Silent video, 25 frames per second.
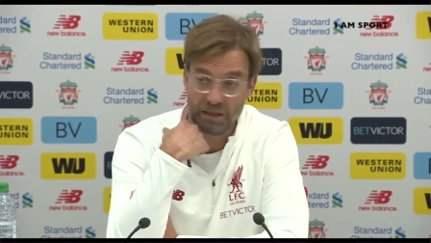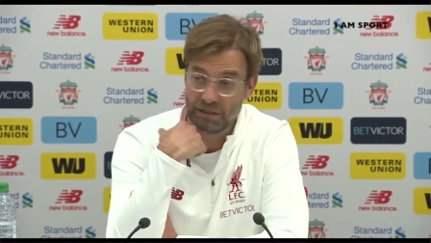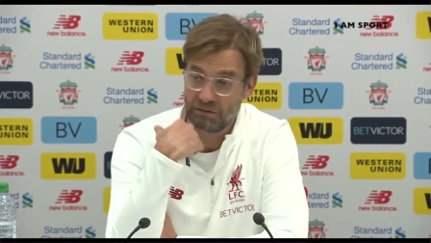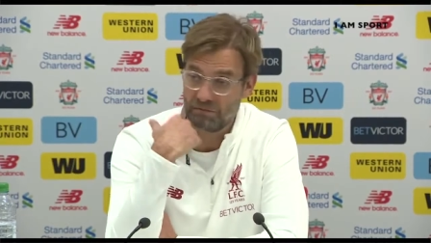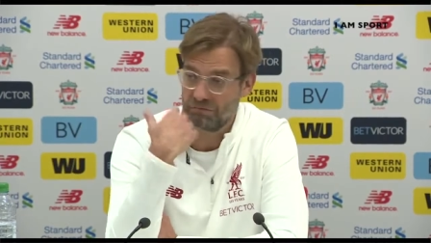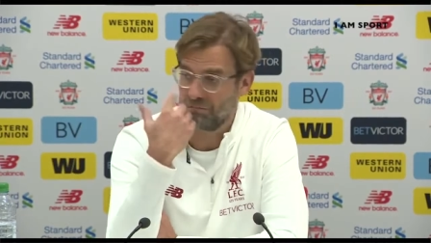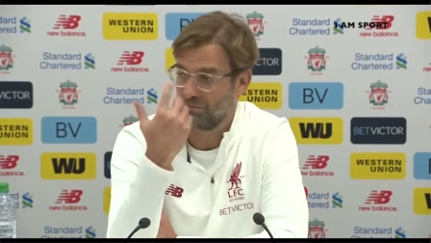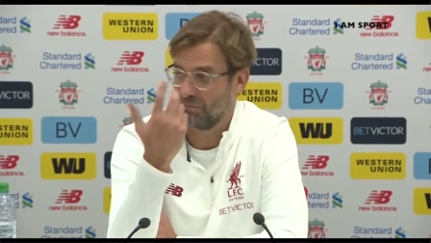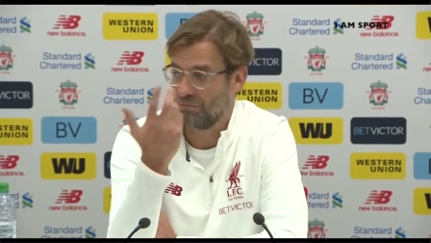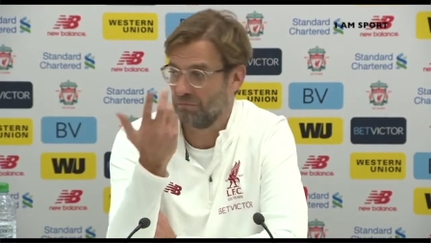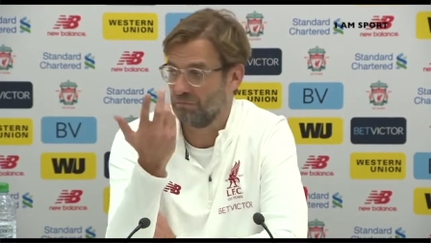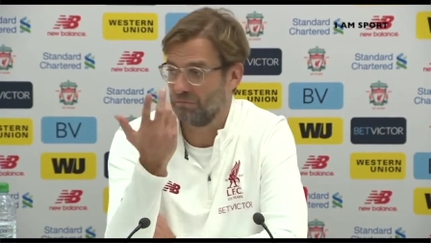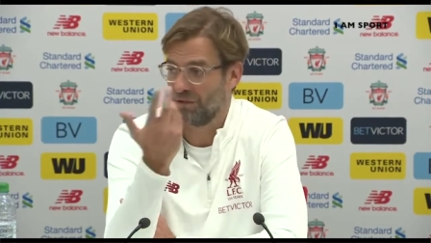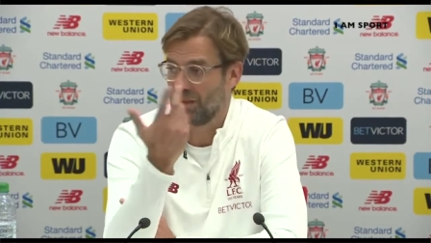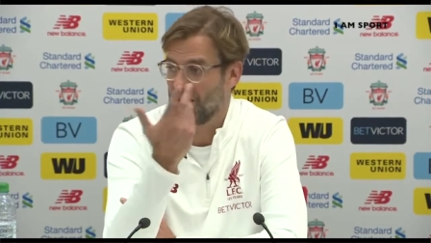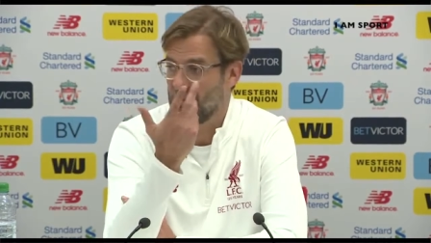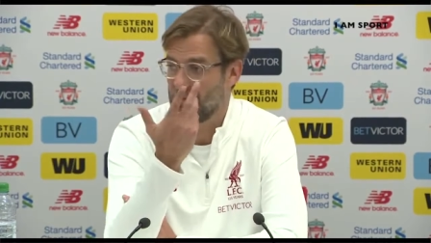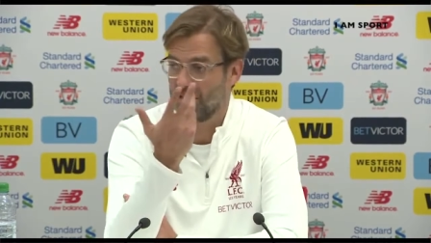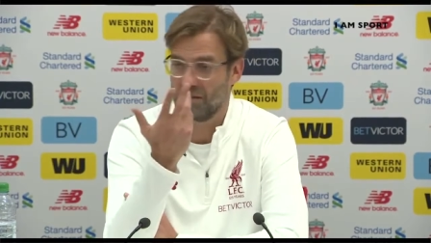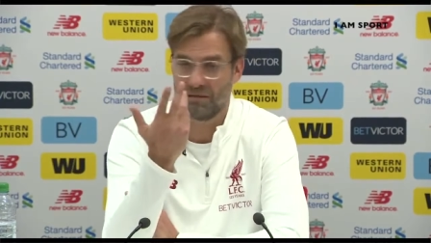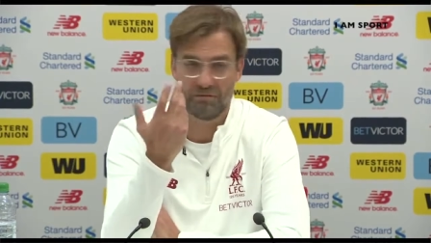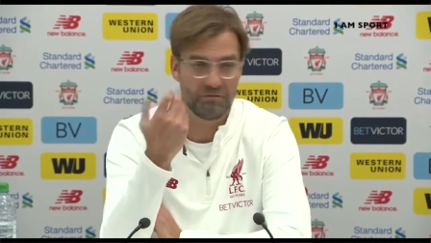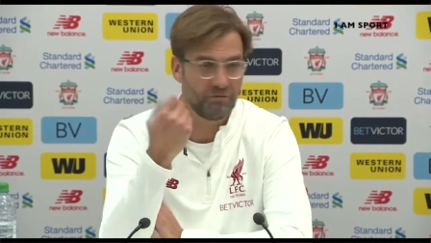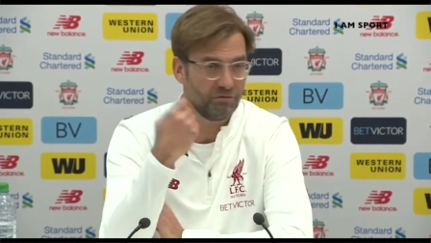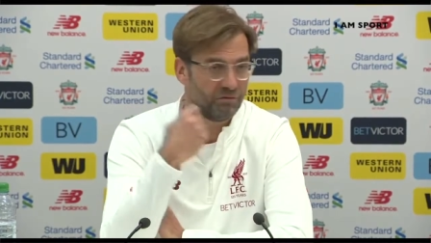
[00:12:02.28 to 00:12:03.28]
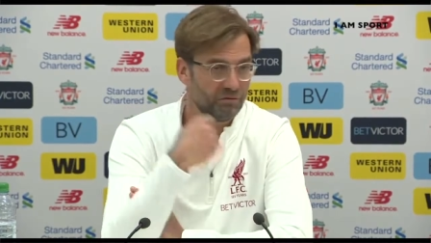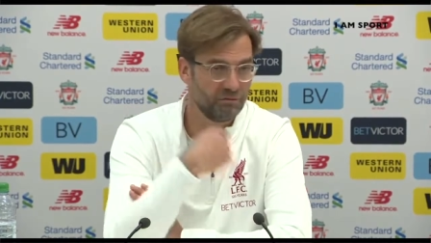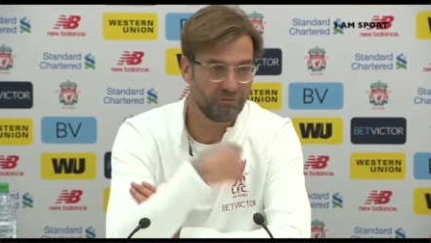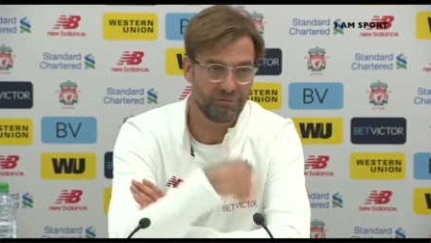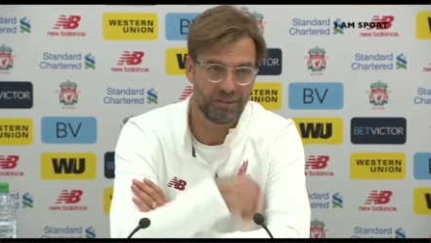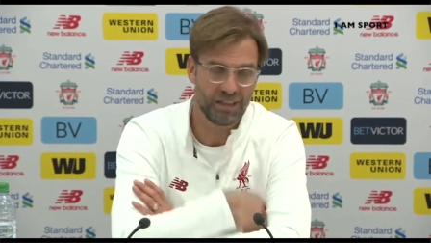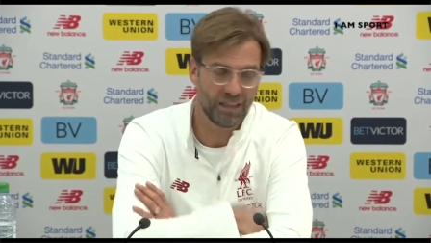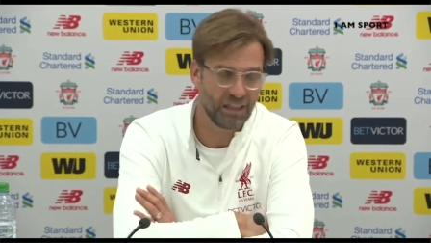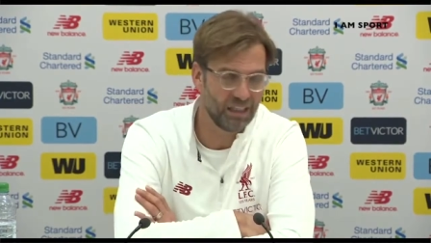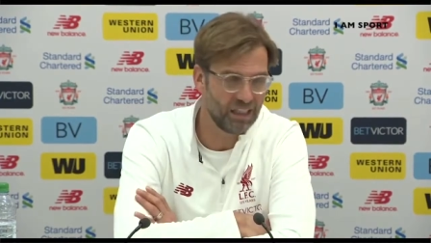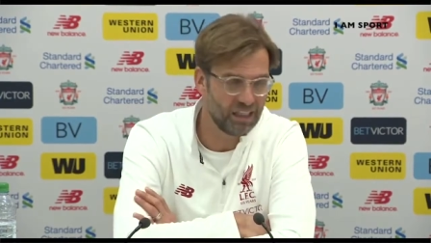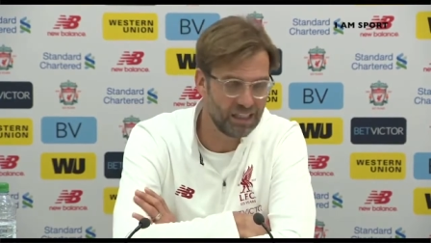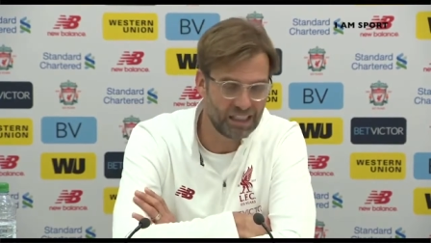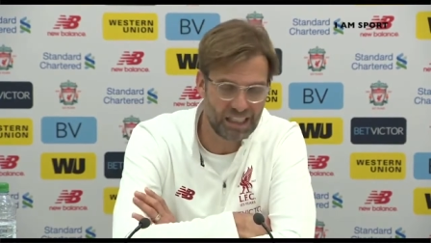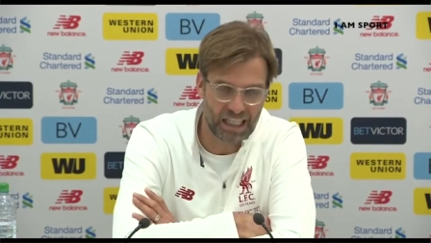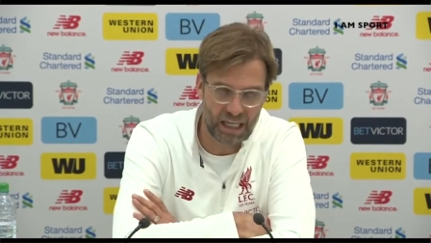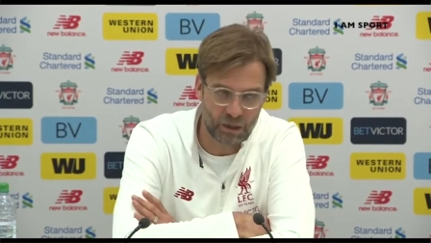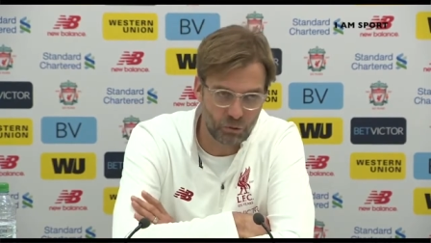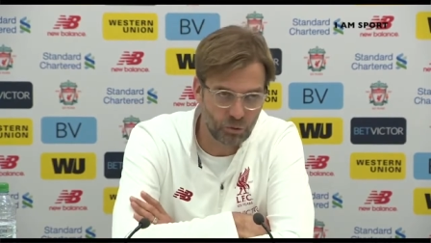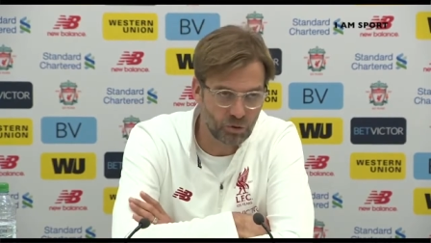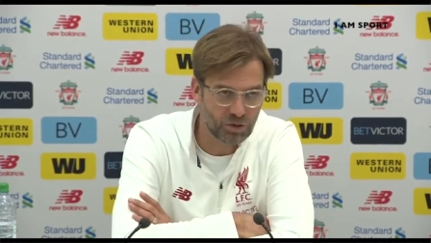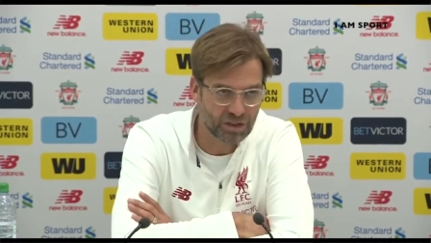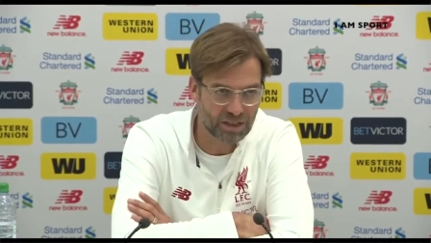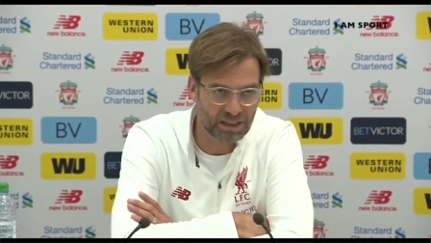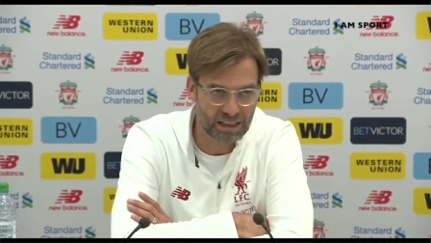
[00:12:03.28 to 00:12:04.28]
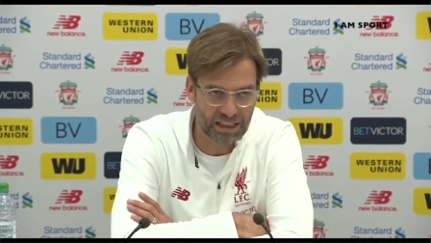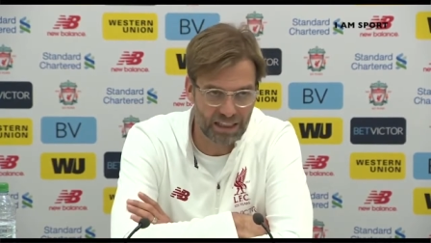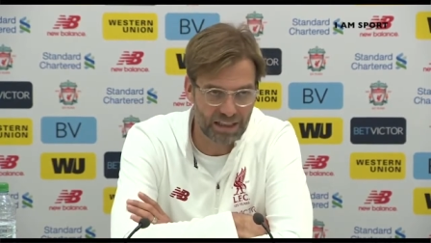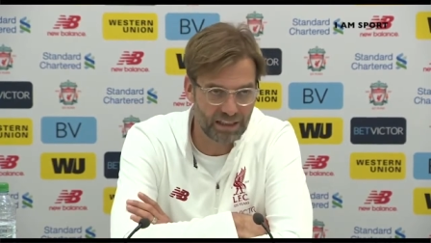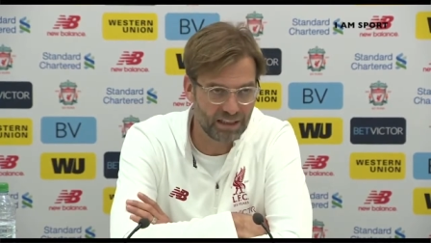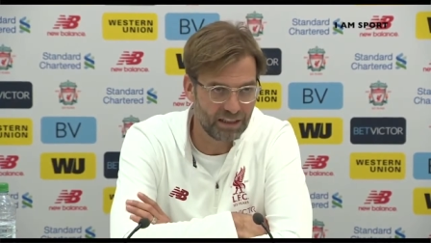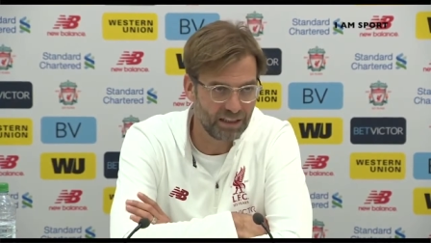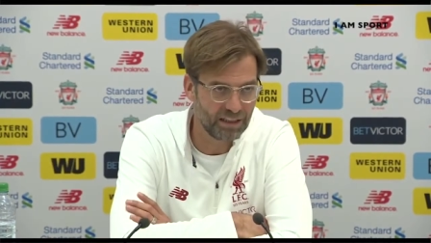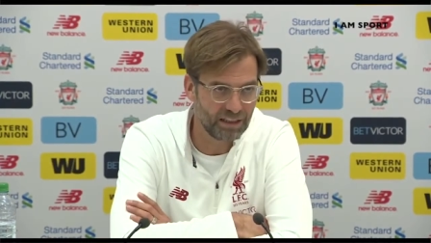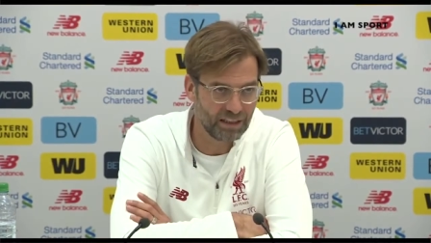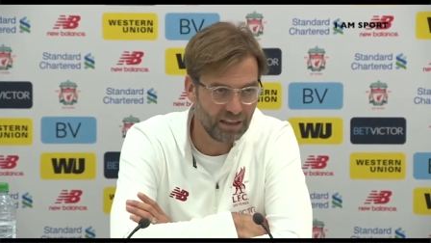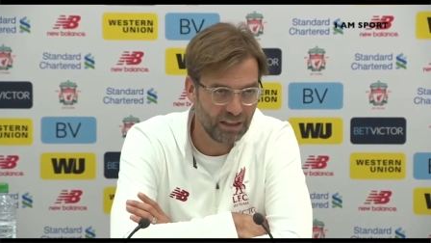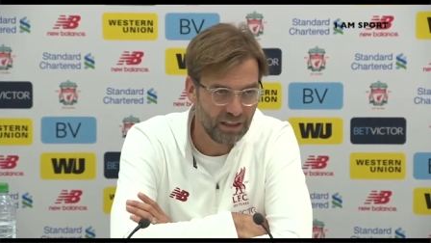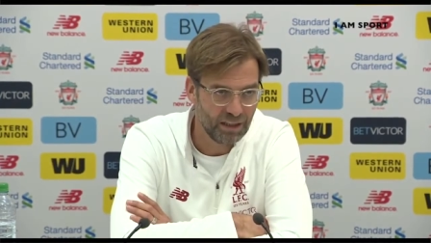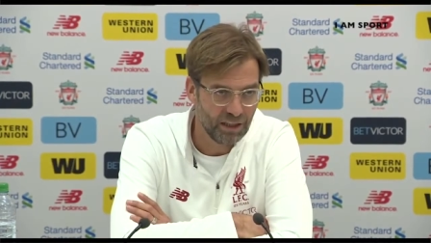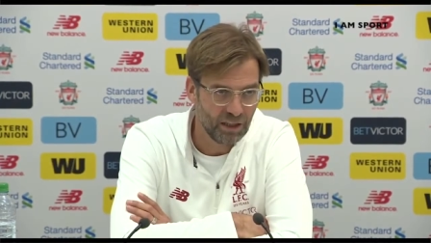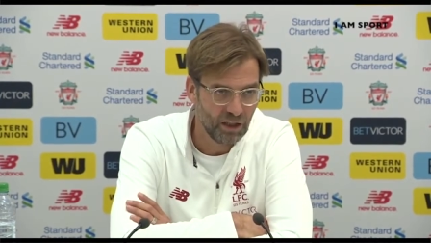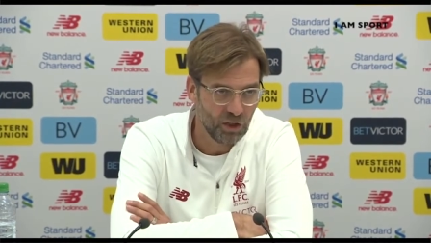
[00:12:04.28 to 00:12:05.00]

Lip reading: but it's an outstanding